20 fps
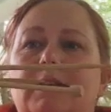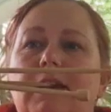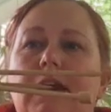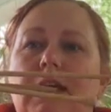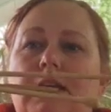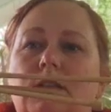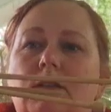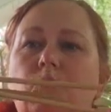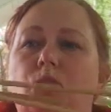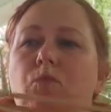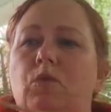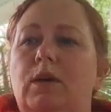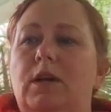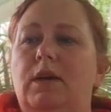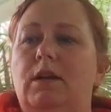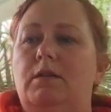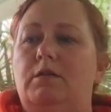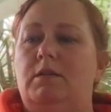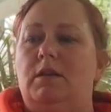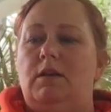nice
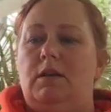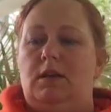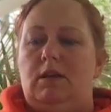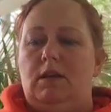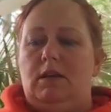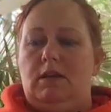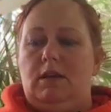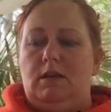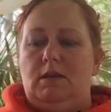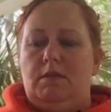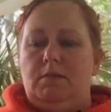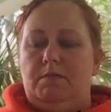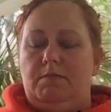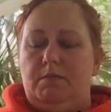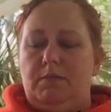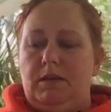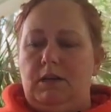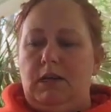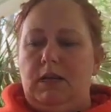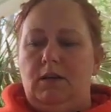wooden
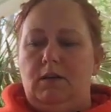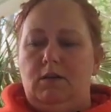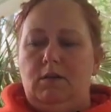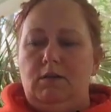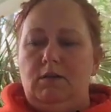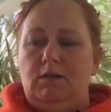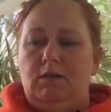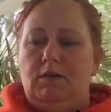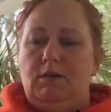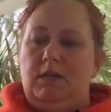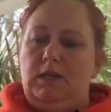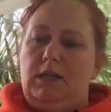needles.